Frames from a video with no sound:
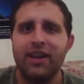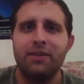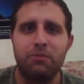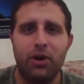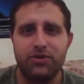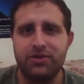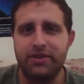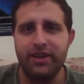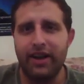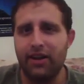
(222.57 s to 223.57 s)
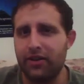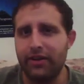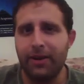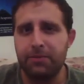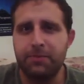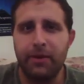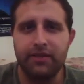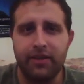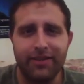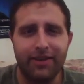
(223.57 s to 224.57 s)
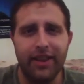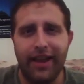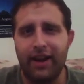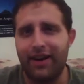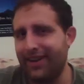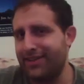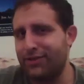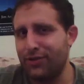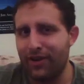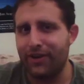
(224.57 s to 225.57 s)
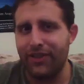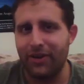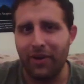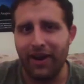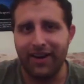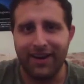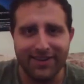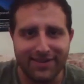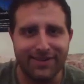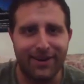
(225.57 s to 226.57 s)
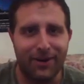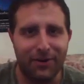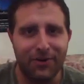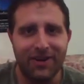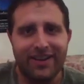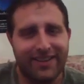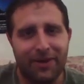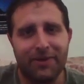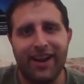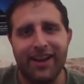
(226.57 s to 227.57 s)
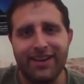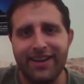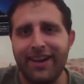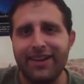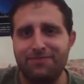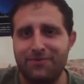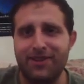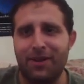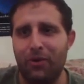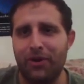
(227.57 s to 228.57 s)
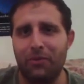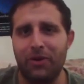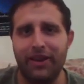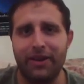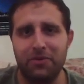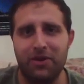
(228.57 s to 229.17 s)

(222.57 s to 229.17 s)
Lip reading: most other ape species are a lot stronger than we are, so they would kind of need someone to really,